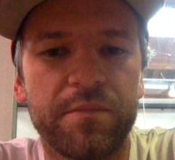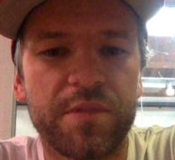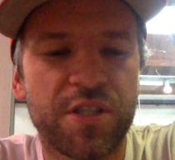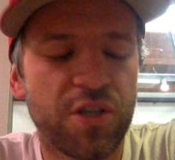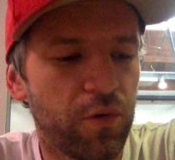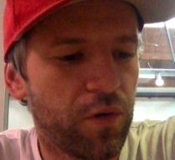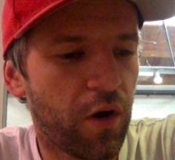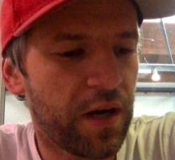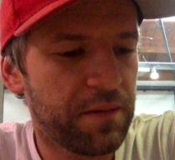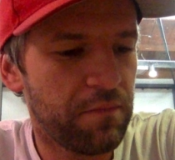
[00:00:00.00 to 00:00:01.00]
So
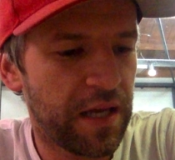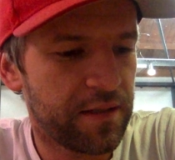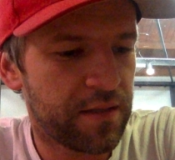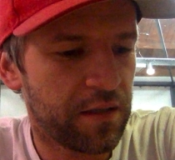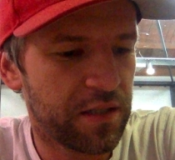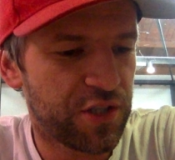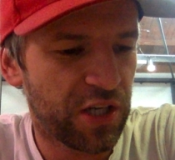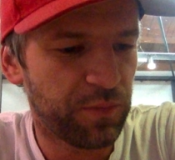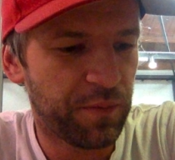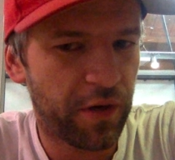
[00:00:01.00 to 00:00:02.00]
I met a
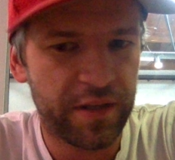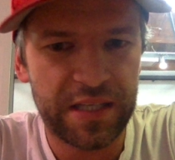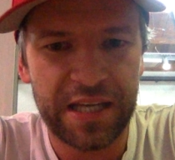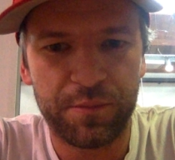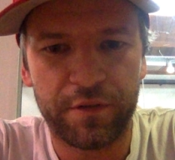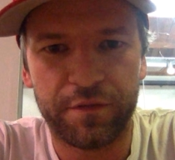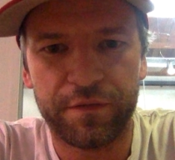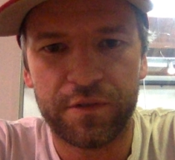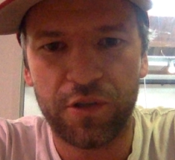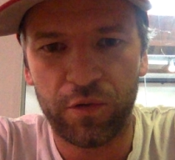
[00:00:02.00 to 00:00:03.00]
gentleman by the name of
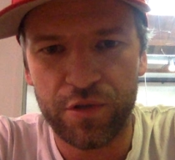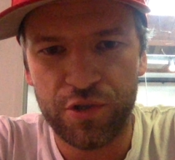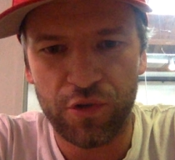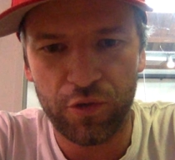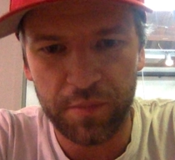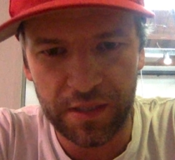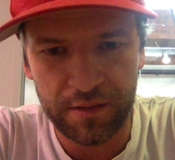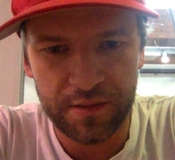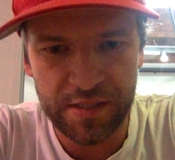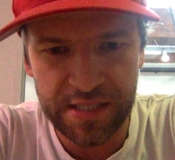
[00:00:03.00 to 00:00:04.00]
Don Sherman
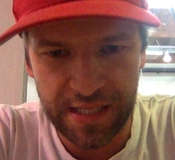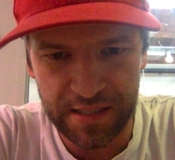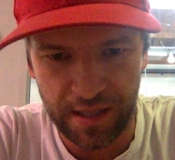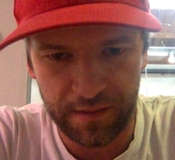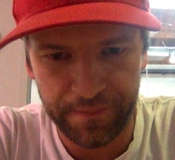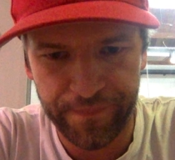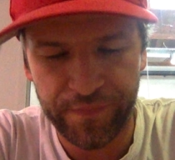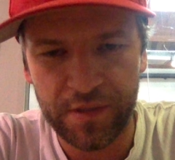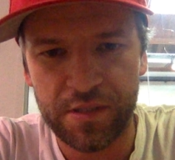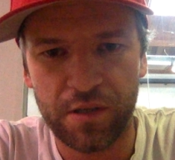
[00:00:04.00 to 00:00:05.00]
Senior.
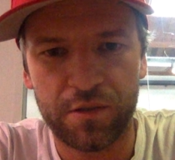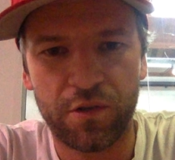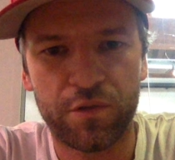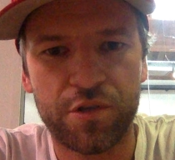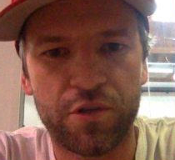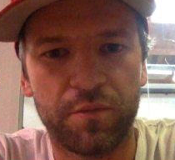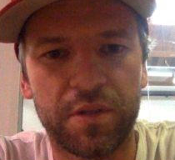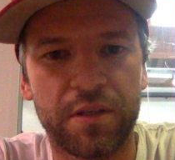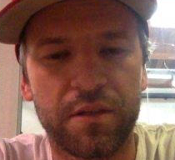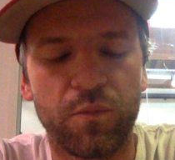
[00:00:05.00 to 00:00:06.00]
So Don
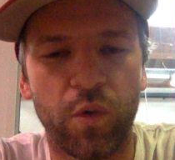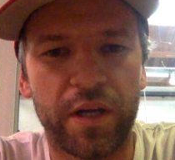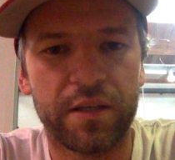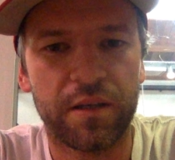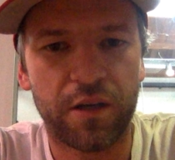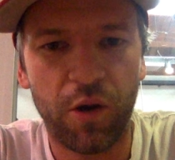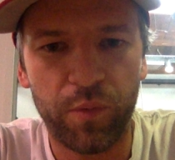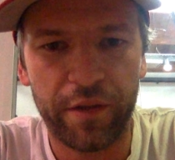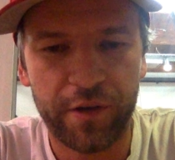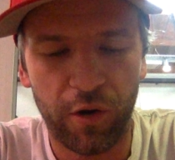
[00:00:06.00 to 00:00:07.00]
Sherman won a
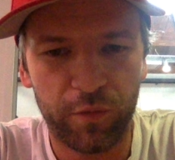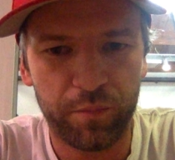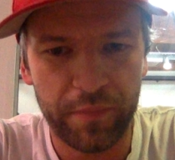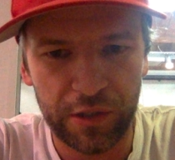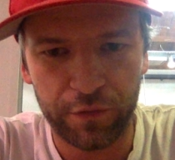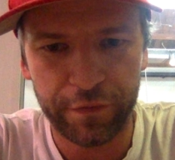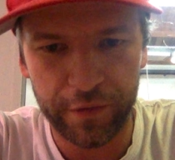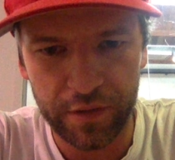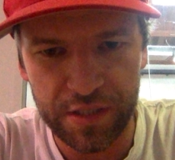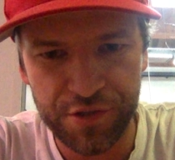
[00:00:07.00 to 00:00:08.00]
Commonwealth gold medal
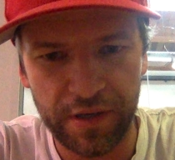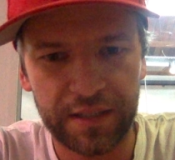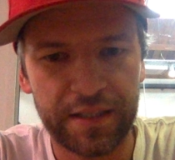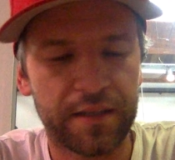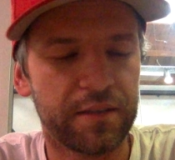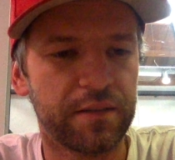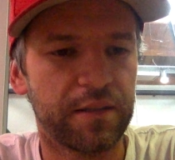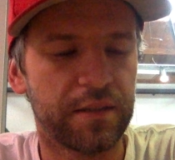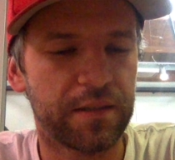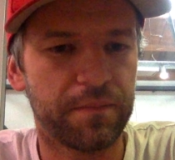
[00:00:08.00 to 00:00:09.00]
for Australia.
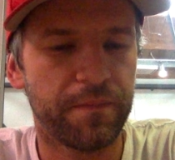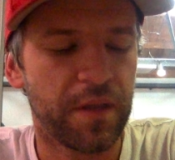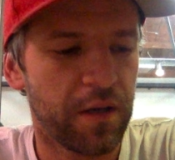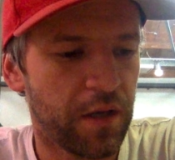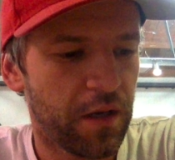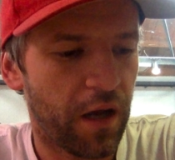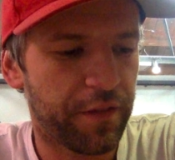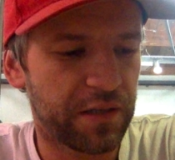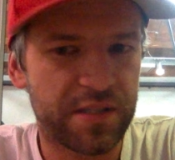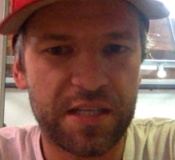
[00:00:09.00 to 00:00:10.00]
I
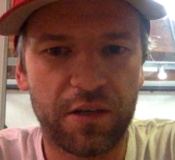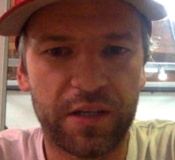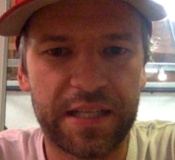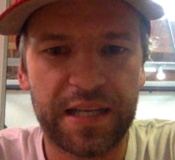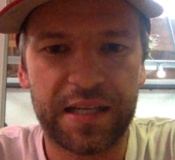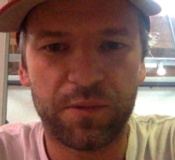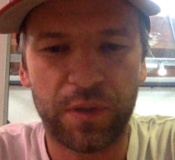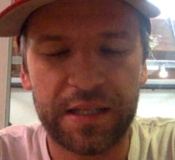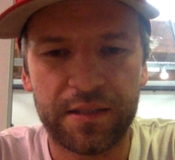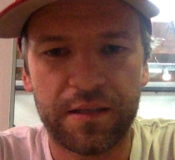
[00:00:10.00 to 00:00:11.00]
think it was in
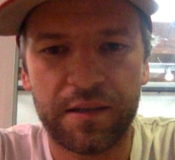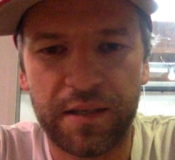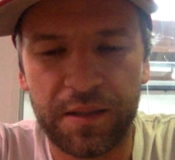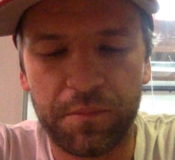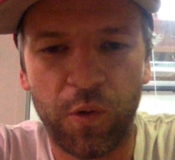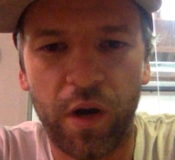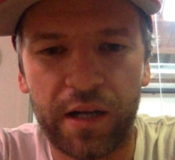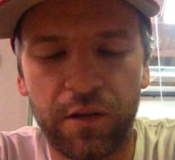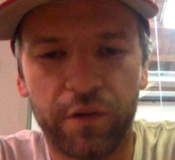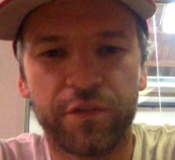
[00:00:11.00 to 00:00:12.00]
1981. Quite
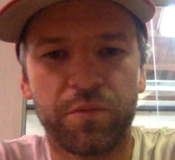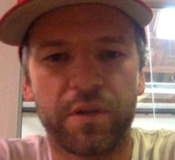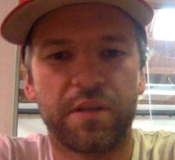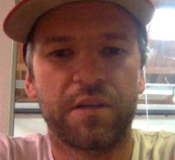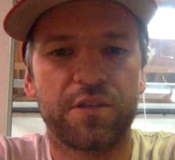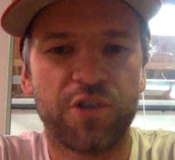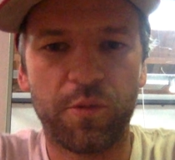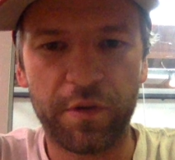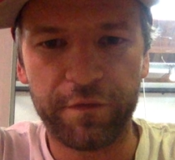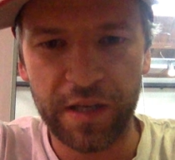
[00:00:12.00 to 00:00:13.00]
close with the
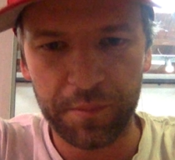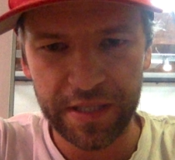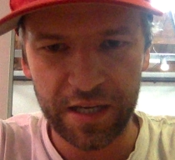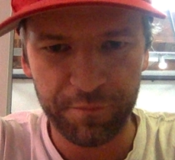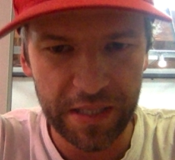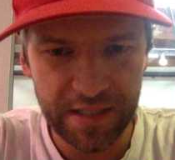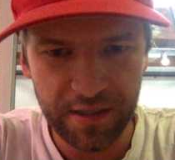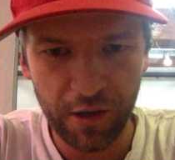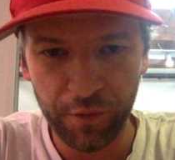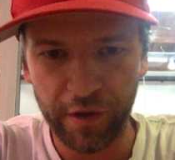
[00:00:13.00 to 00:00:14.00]
Sherman family out of
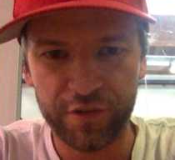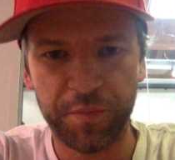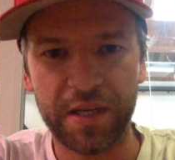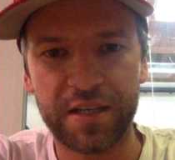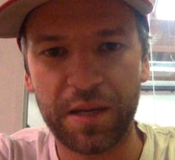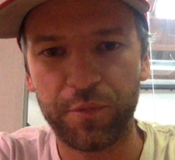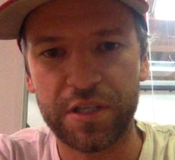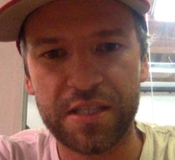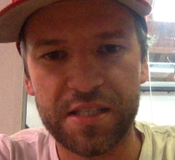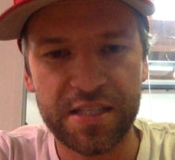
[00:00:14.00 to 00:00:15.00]
Bendigo, although it's been a number
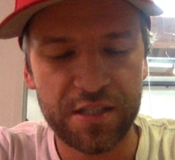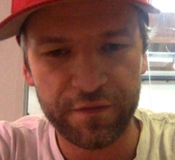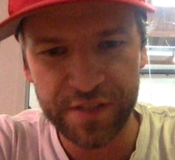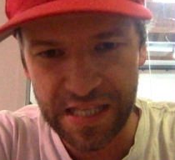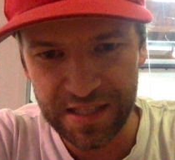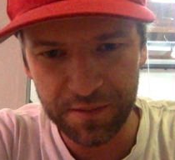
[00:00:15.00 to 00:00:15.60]
of years since I've seen